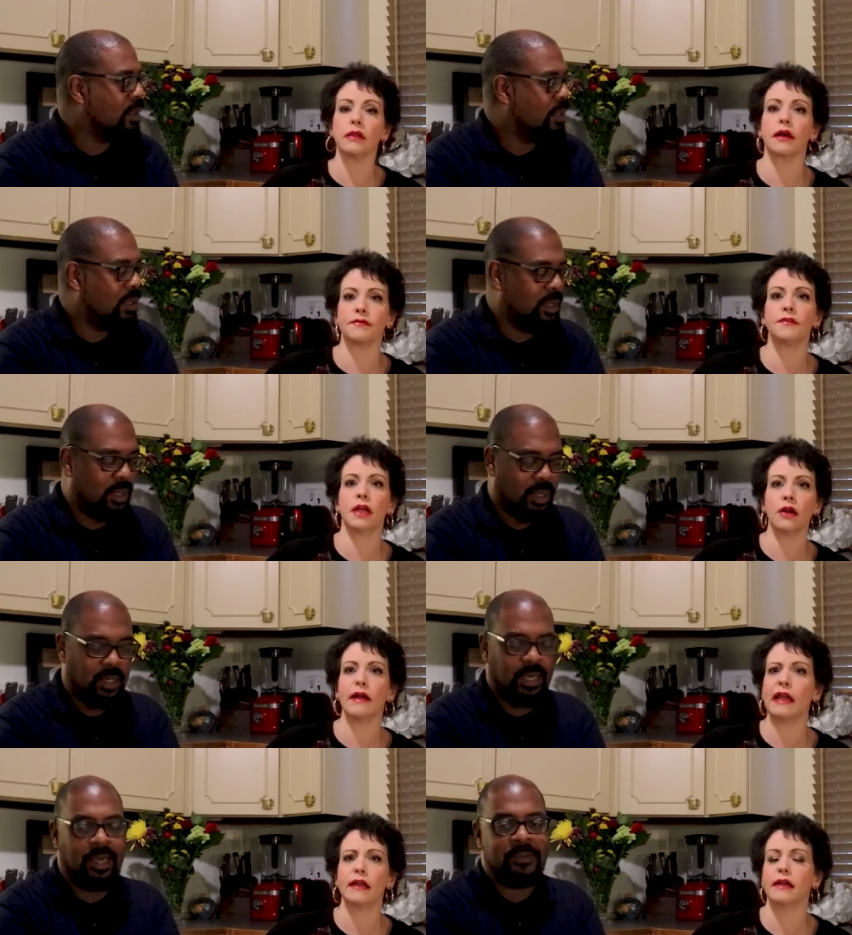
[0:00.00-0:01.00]
Speaker 1: a lot of dairy.
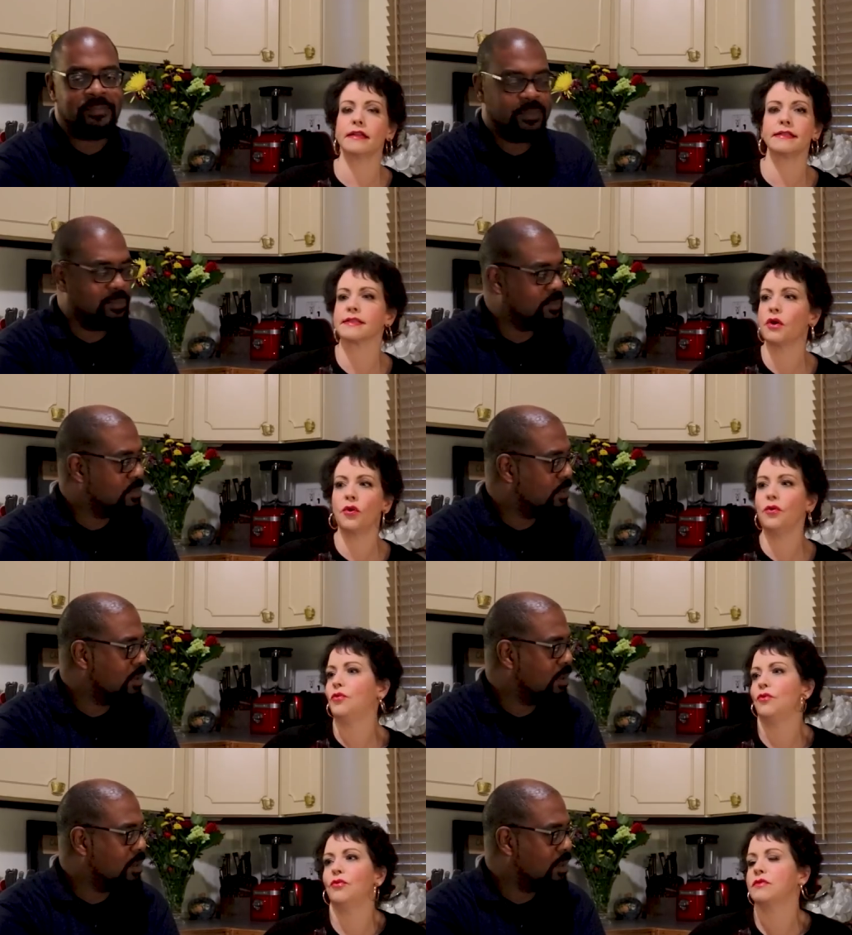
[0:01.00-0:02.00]
Yeah, and so
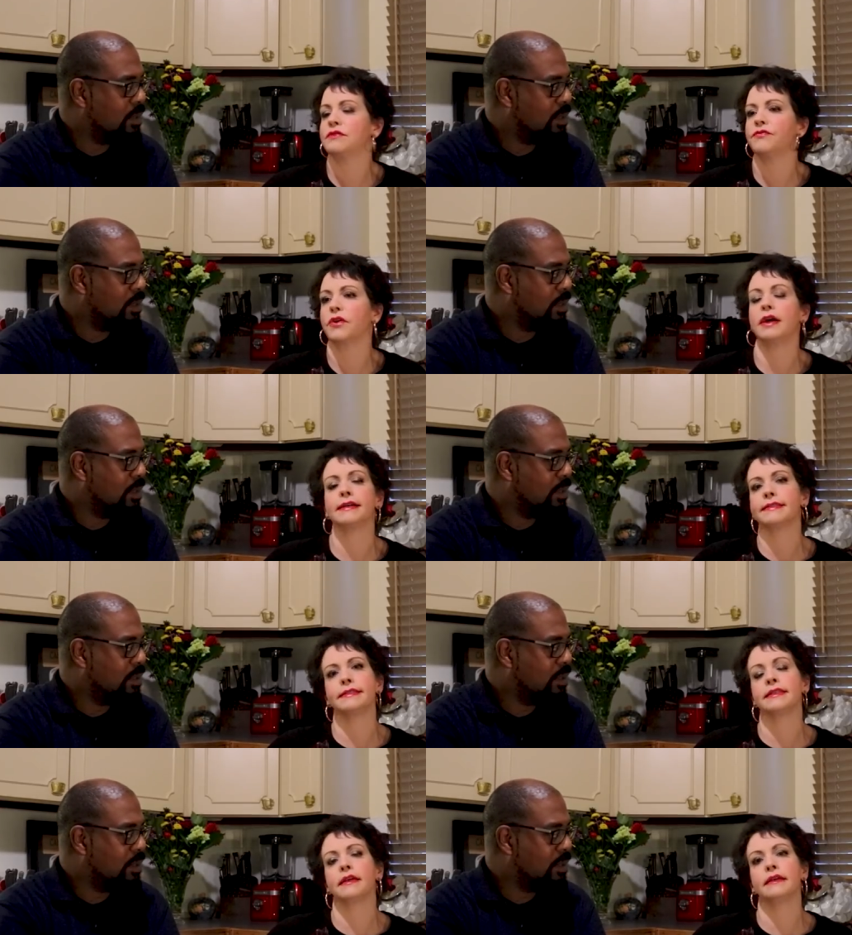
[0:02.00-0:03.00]
for us, it
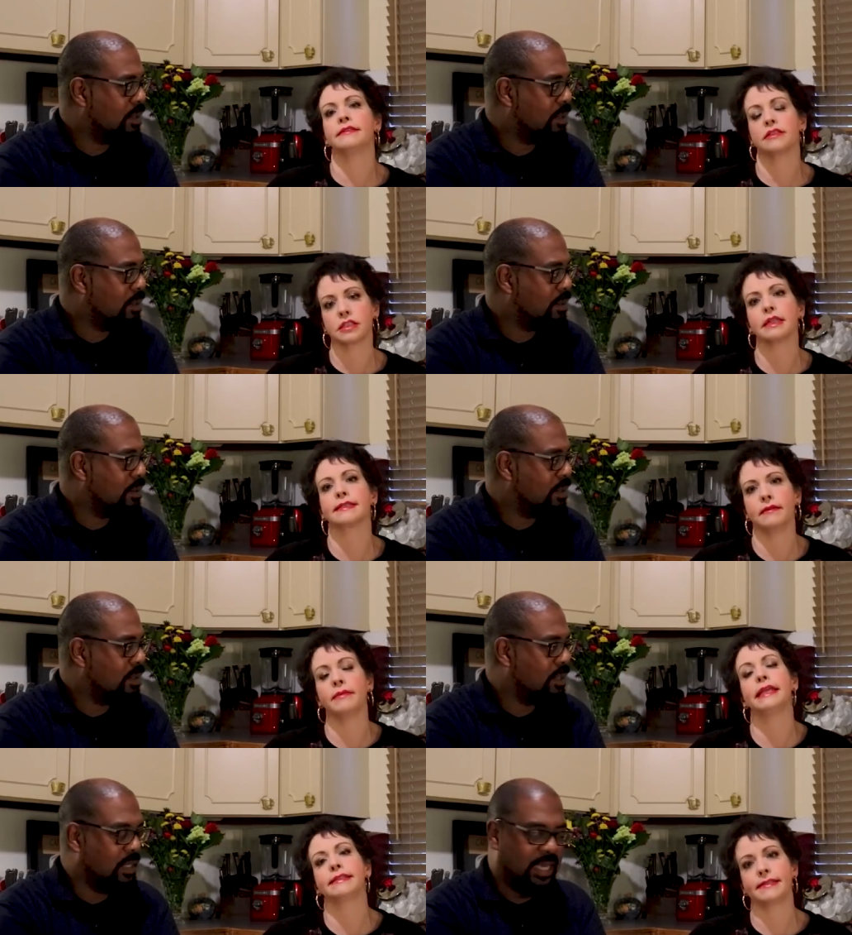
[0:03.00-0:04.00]
did, it just doesn't
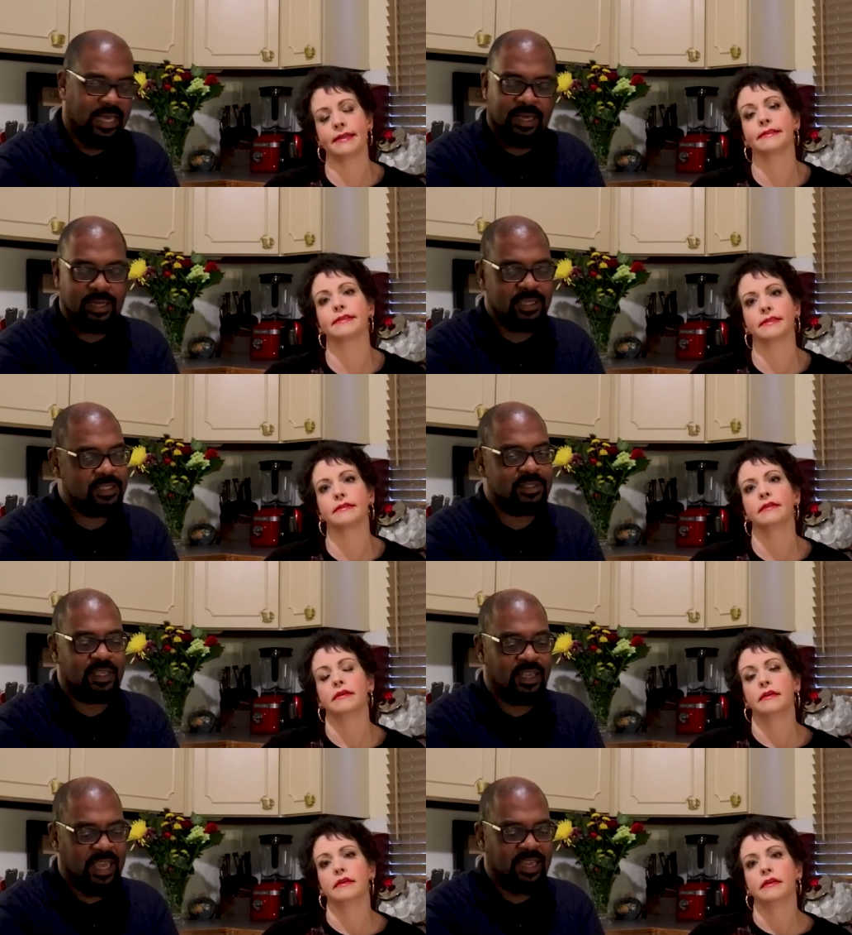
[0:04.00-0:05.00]
make sense. Yeah, it
Speaker 2: just
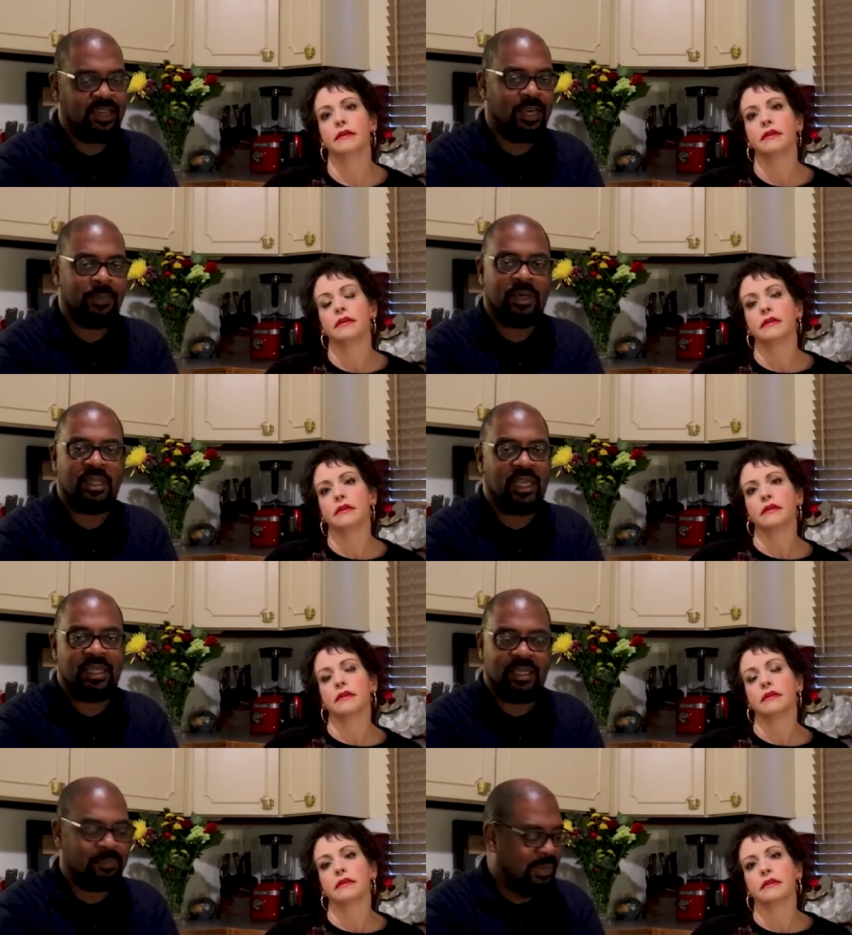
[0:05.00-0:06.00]
economically it
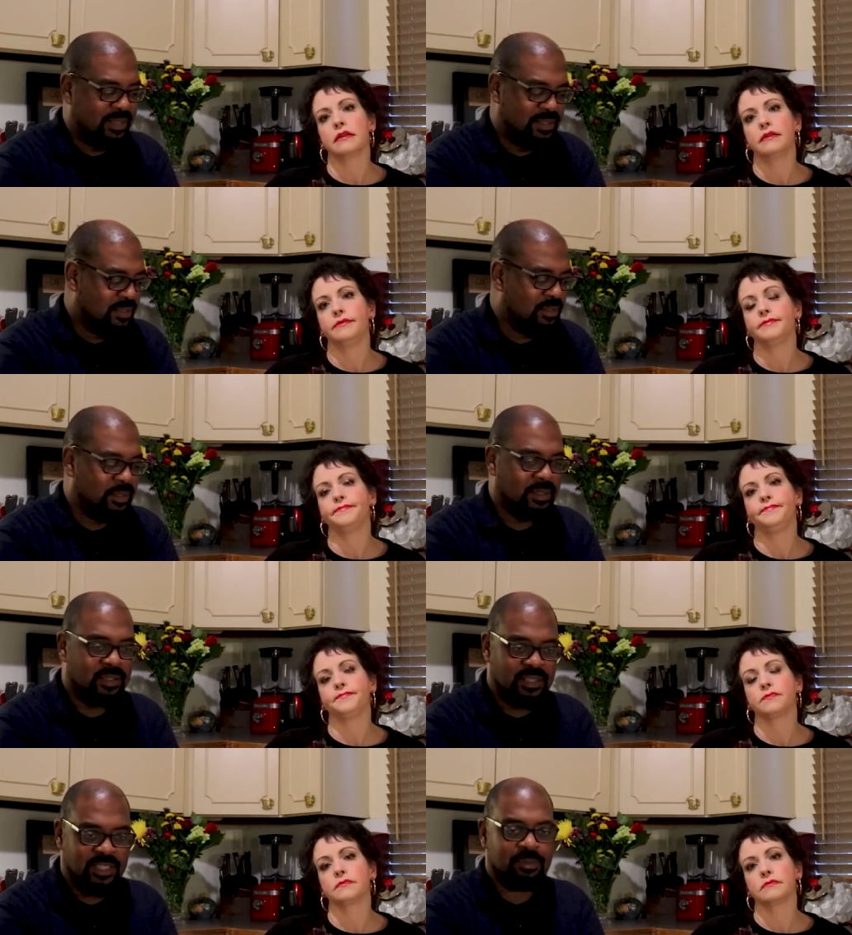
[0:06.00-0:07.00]
did make sense to
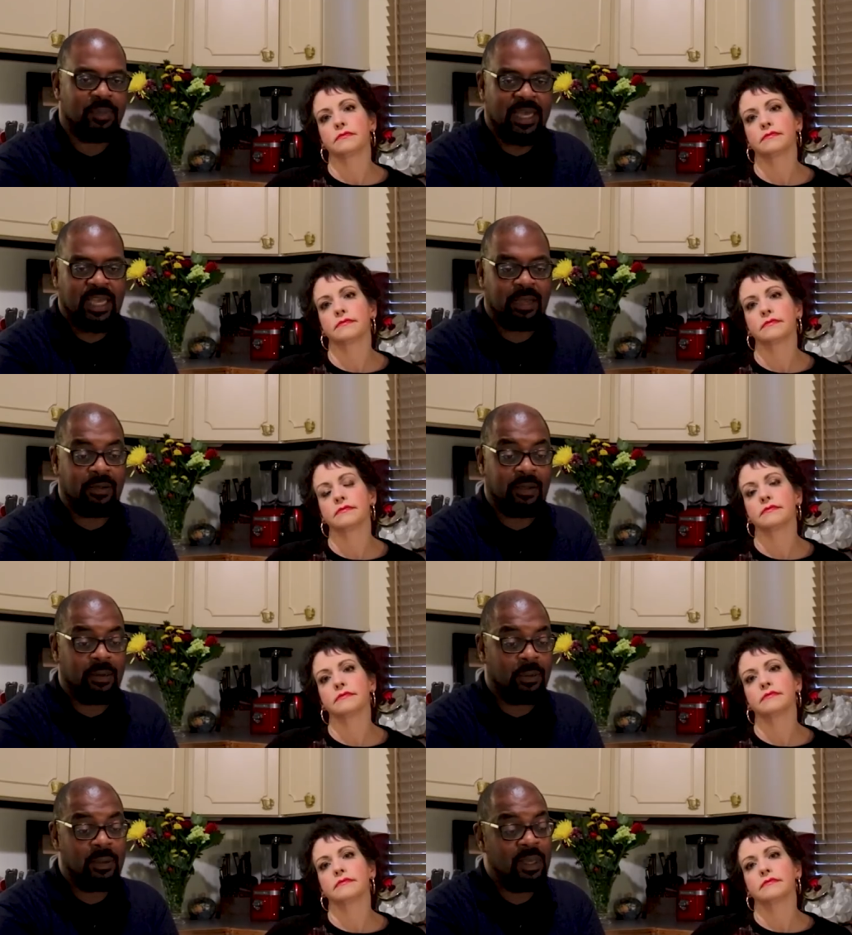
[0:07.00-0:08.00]
just buy
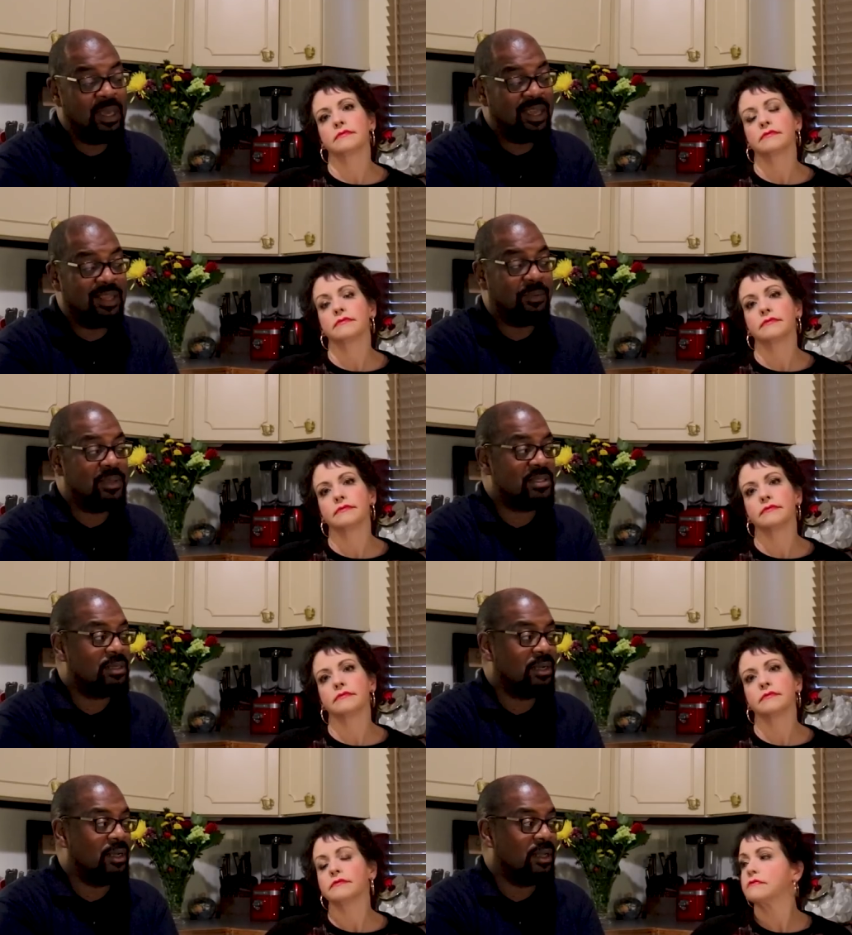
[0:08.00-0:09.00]
Kerrygold, and then we
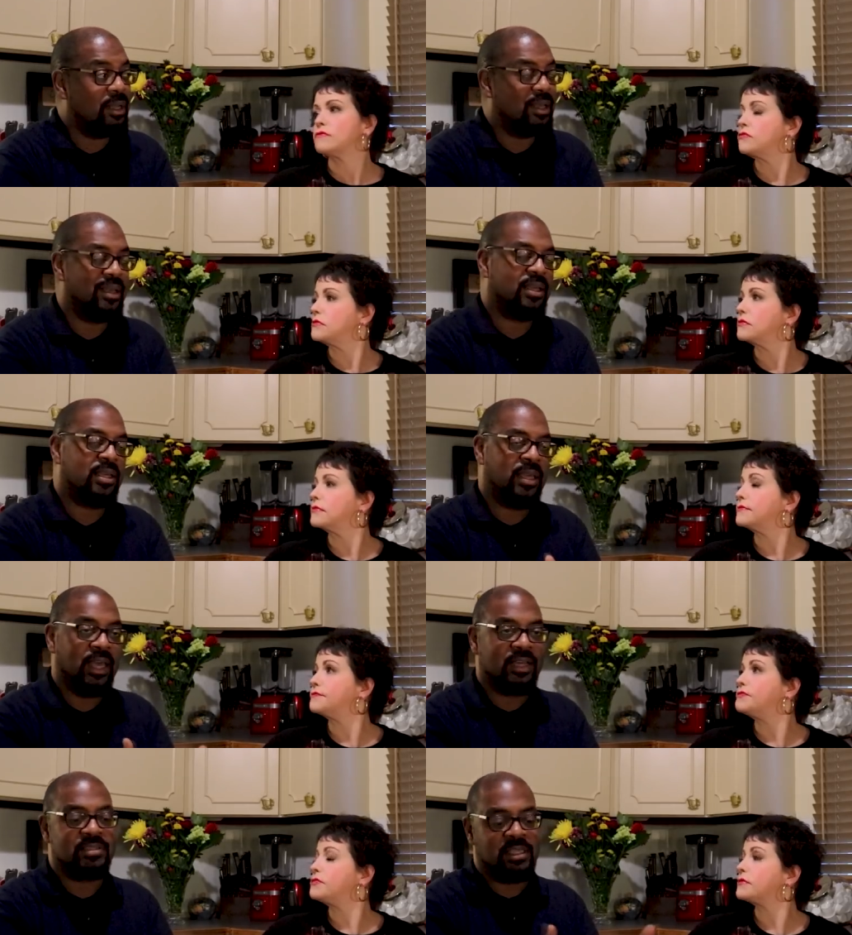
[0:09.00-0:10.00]
started.
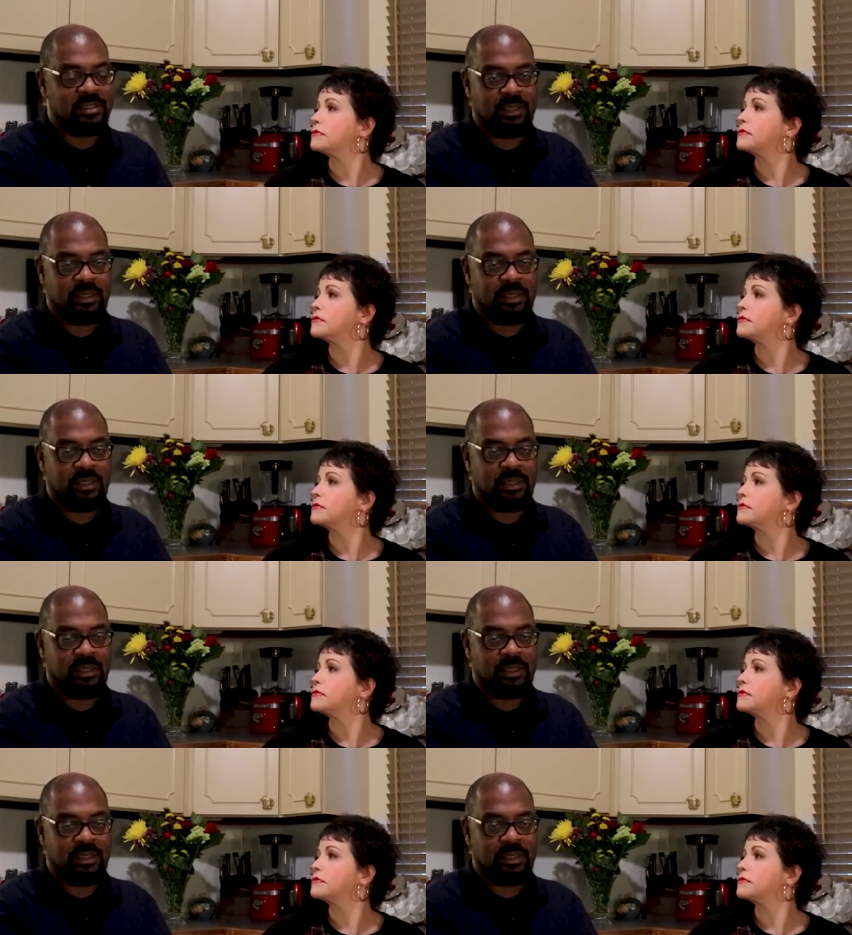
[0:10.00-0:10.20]
Yes, is